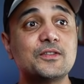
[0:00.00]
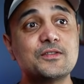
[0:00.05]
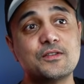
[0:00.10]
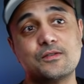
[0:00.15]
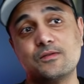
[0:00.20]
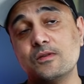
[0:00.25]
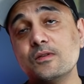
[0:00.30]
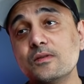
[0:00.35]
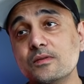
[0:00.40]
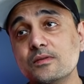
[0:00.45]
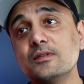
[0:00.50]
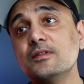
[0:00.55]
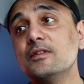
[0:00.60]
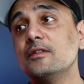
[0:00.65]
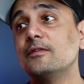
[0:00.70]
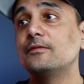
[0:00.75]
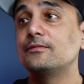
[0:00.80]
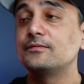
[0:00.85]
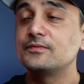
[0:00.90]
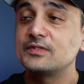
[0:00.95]
on your own,
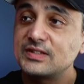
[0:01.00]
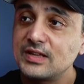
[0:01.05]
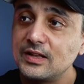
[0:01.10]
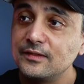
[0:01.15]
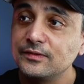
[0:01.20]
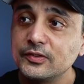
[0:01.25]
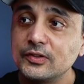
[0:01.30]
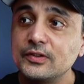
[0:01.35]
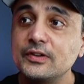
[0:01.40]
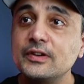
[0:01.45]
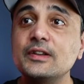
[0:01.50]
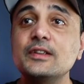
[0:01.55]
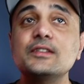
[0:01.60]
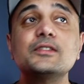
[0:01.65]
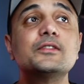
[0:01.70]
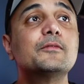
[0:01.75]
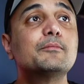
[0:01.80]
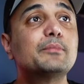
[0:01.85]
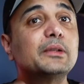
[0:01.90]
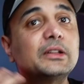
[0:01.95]
you've self-learned,
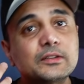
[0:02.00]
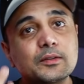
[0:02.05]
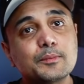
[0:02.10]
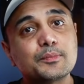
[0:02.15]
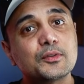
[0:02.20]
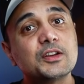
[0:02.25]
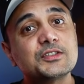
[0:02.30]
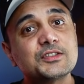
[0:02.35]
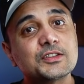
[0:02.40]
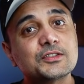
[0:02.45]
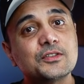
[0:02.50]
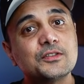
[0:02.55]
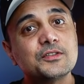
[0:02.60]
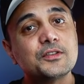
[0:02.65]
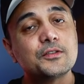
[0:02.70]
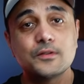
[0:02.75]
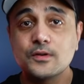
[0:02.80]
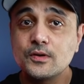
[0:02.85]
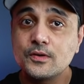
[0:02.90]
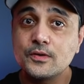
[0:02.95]
you've built a project on
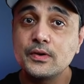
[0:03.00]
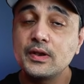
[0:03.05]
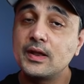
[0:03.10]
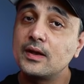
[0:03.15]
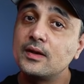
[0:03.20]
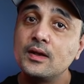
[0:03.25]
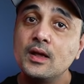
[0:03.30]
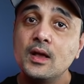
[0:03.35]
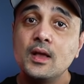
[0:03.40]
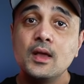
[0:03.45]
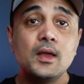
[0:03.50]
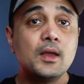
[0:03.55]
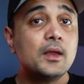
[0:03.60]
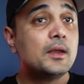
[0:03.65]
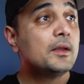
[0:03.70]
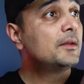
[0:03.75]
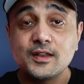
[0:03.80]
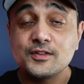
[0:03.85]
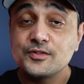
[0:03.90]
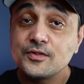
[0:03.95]
your own, and
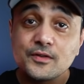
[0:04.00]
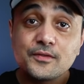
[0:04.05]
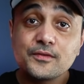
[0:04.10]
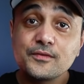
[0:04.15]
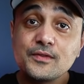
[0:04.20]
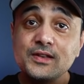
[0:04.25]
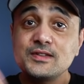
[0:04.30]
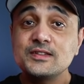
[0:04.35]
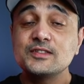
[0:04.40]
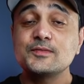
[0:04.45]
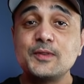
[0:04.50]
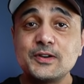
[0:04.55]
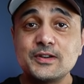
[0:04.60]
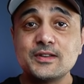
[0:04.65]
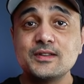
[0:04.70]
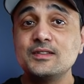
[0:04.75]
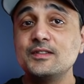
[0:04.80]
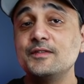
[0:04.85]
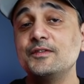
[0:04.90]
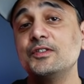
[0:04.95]
you're a really smart
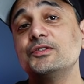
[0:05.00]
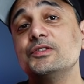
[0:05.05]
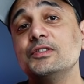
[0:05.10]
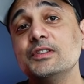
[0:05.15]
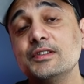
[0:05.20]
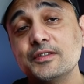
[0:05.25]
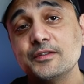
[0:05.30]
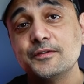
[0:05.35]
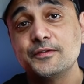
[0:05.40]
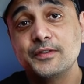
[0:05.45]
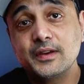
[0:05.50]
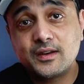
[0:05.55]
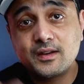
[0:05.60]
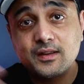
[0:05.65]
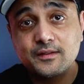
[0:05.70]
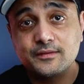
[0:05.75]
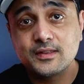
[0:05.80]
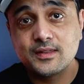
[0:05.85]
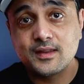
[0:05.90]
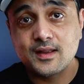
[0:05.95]
individual and you figured
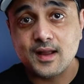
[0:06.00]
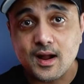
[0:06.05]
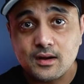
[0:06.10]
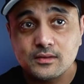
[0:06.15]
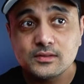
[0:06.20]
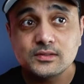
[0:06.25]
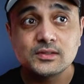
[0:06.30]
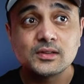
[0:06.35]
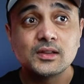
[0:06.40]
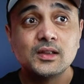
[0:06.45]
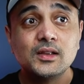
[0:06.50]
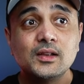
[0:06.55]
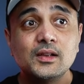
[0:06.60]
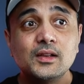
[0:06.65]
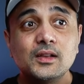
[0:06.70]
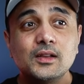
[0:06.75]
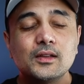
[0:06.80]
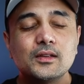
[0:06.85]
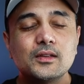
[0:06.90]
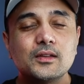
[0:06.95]
everything out,
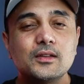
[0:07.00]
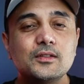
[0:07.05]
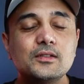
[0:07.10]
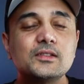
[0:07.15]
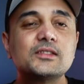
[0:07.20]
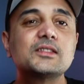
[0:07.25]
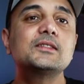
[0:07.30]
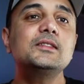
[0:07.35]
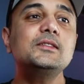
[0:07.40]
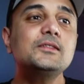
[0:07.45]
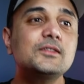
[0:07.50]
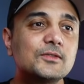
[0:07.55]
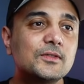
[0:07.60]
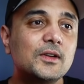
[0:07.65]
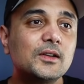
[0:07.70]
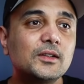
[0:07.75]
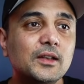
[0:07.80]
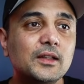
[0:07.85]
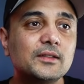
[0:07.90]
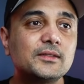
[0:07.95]
you'll still
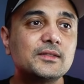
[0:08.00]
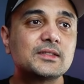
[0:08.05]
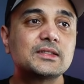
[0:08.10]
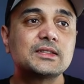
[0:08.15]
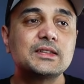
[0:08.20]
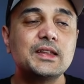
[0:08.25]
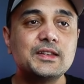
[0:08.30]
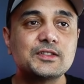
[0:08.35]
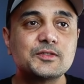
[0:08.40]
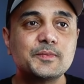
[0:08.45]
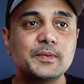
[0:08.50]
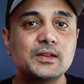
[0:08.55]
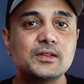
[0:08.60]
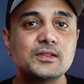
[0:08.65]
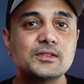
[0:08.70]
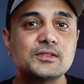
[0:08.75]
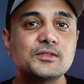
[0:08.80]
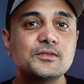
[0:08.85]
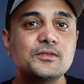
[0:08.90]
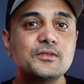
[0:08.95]
struggle at this stage
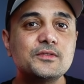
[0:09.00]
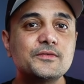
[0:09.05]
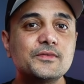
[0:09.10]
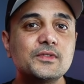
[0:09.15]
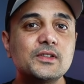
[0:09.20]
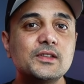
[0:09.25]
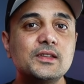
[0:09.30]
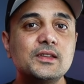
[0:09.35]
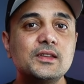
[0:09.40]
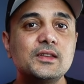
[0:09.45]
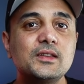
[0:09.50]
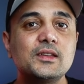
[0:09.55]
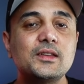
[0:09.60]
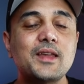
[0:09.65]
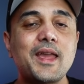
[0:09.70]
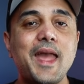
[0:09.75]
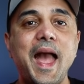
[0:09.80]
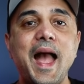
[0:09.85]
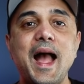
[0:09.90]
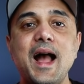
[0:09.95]
because you don't
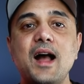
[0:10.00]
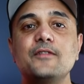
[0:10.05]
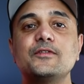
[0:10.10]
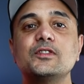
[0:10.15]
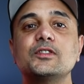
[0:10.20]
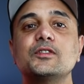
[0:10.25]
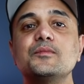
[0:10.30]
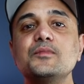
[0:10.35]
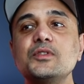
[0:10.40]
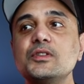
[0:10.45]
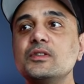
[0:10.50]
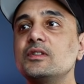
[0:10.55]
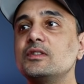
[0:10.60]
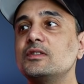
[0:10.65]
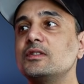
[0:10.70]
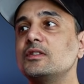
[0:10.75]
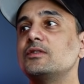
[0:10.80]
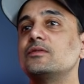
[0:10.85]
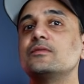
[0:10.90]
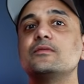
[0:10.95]
really have a
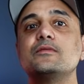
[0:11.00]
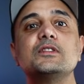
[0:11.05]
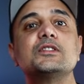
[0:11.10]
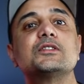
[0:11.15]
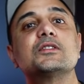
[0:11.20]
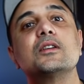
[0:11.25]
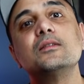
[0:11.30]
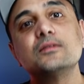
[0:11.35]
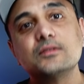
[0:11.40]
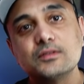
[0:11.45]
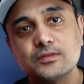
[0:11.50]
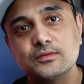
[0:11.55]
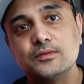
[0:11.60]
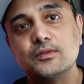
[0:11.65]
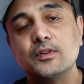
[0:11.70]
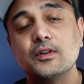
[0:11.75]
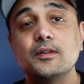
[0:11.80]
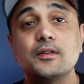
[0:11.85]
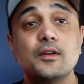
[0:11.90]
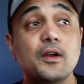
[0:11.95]
community to reach out to
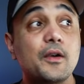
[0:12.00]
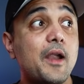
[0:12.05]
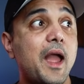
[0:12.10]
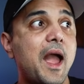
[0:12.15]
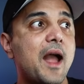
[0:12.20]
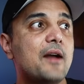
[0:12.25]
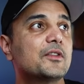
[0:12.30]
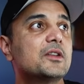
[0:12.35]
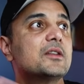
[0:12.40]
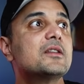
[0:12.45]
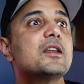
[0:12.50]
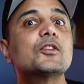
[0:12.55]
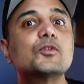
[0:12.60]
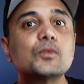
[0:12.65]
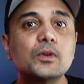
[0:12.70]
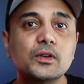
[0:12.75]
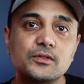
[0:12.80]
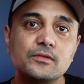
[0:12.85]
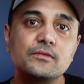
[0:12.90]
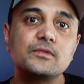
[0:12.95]
or have a
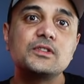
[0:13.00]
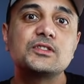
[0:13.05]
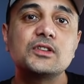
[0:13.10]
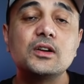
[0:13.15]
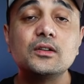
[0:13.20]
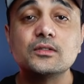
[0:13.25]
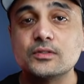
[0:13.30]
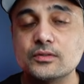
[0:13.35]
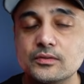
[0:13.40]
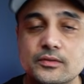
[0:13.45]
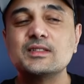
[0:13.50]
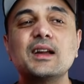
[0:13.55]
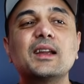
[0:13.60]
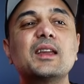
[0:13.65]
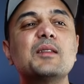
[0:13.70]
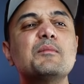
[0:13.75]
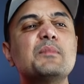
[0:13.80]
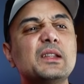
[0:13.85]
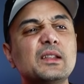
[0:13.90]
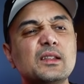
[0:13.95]
network to reach out to. That
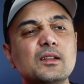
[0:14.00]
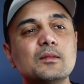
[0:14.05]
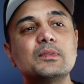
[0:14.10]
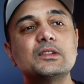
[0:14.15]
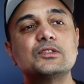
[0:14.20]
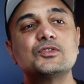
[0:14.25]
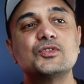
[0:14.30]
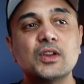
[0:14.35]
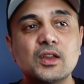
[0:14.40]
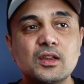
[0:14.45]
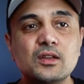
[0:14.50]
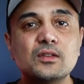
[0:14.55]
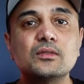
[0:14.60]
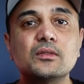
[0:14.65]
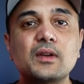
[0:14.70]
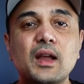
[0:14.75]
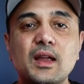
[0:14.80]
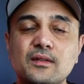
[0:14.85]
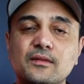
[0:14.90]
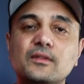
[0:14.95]
can be a little bit tricky to
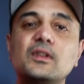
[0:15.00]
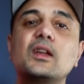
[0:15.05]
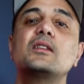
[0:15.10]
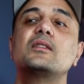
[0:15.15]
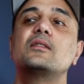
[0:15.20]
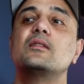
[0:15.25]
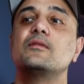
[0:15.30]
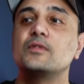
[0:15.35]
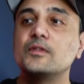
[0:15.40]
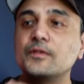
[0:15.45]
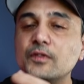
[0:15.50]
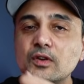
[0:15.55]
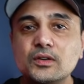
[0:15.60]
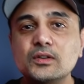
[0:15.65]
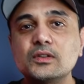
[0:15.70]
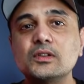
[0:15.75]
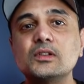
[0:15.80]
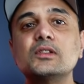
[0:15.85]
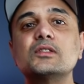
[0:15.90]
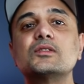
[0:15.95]
kind of get
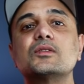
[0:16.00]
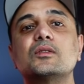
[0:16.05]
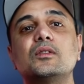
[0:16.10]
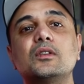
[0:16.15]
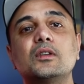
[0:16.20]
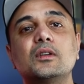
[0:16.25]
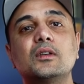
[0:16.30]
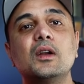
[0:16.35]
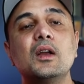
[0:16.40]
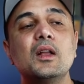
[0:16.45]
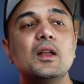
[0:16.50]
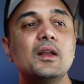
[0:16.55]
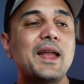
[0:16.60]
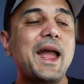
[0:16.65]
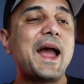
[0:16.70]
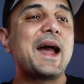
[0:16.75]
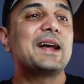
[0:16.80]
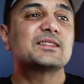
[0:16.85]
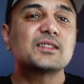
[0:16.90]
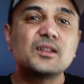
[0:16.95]
referrals or
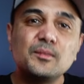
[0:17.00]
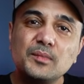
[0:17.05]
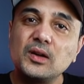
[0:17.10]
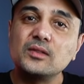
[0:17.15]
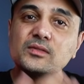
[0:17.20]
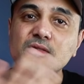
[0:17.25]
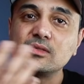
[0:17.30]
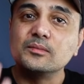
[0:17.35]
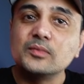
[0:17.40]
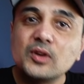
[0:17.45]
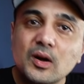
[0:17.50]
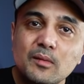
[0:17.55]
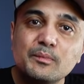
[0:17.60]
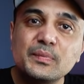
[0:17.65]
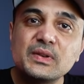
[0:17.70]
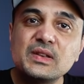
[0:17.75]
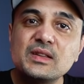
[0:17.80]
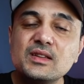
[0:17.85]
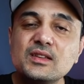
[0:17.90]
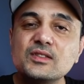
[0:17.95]
ask about some
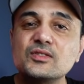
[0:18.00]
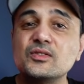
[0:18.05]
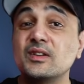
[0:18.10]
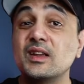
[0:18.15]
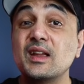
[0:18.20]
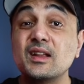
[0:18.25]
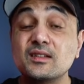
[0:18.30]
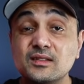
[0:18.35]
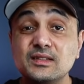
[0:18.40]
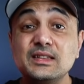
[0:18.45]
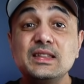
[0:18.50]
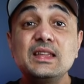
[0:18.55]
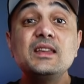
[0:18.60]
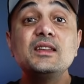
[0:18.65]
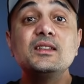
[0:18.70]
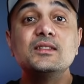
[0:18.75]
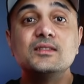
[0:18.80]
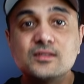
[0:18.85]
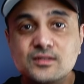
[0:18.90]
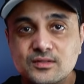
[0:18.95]
companies or get
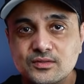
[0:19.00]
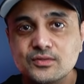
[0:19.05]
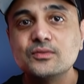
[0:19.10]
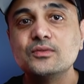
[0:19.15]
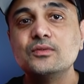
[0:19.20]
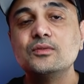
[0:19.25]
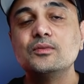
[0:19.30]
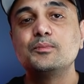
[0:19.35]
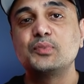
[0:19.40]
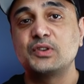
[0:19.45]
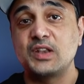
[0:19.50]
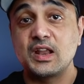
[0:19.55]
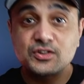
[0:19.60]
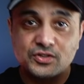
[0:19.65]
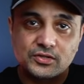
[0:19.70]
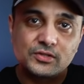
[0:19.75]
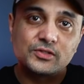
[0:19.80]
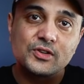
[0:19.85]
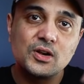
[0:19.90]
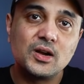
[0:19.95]
leads to
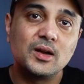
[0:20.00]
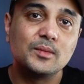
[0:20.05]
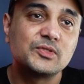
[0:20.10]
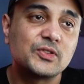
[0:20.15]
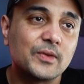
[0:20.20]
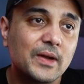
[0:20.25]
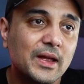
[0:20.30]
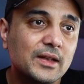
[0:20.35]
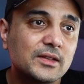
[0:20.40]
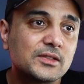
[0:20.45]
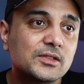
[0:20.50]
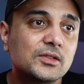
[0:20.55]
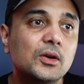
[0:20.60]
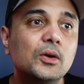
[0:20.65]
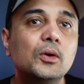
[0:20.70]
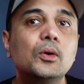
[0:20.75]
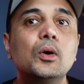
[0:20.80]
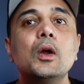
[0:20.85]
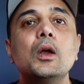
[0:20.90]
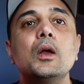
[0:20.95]
potential jobs, right?
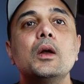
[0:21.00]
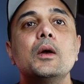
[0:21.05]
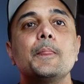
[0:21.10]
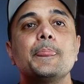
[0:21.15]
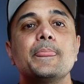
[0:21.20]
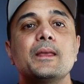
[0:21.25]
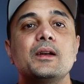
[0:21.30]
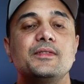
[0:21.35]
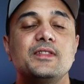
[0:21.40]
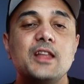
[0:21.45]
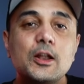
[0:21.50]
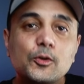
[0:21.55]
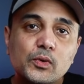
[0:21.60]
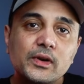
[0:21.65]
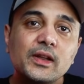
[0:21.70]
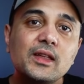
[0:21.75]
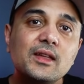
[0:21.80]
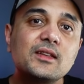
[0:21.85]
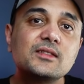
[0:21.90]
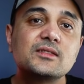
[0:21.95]
So
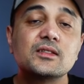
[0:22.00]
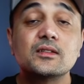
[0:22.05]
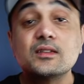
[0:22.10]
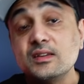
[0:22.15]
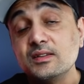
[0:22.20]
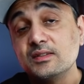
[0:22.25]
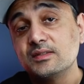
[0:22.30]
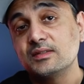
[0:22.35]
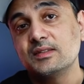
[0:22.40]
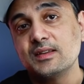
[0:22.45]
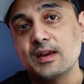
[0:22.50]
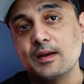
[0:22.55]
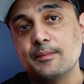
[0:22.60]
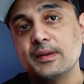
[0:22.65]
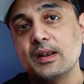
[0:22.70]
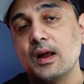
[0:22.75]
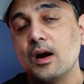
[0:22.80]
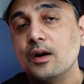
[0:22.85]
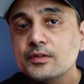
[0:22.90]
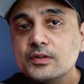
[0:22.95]
networking is a key step.
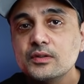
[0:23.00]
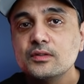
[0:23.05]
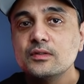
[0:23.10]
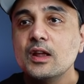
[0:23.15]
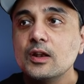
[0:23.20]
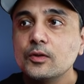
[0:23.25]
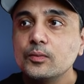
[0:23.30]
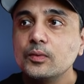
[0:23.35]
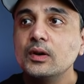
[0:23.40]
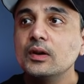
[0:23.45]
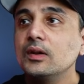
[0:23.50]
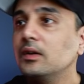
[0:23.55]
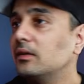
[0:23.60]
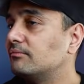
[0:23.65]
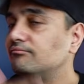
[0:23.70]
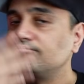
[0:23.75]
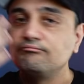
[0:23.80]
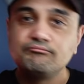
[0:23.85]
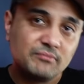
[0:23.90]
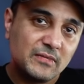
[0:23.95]
And how do you network?
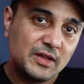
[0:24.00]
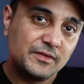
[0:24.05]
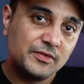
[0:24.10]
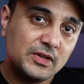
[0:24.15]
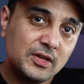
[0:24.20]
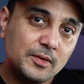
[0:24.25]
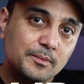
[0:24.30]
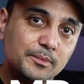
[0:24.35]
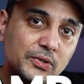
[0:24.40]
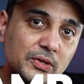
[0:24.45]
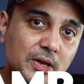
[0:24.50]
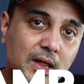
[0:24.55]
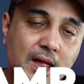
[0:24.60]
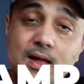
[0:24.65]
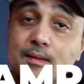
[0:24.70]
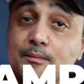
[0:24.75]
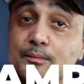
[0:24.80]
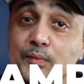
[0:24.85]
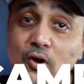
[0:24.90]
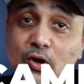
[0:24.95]
If you did
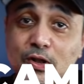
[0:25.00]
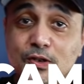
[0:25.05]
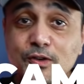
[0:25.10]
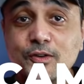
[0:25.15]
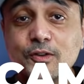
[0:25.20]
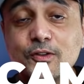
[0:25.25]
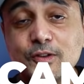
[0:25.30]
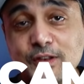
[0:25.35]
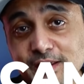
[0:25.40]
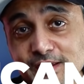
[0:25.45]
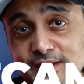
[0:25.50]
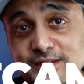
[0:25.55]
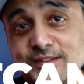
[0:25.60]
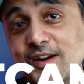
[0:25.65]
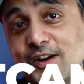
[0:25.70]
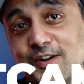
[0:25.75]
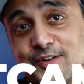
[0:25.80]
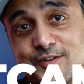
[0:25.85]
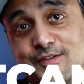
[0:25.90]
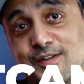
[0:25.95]
Bootcamp, all your colleagues
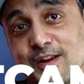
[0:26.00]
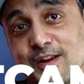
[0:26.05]
are your